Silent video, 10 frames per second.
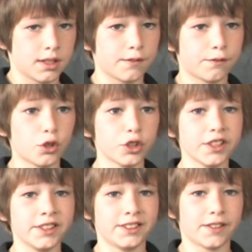In
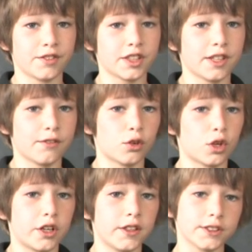fourteen
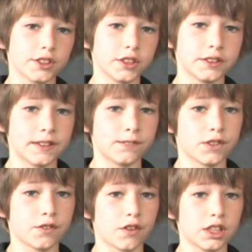seventy-four, Sir
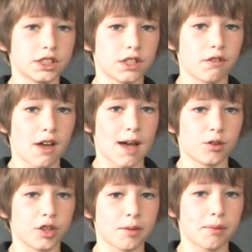James the First of
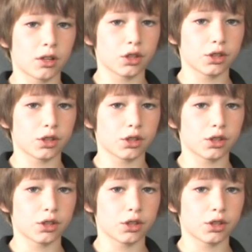Hamilton built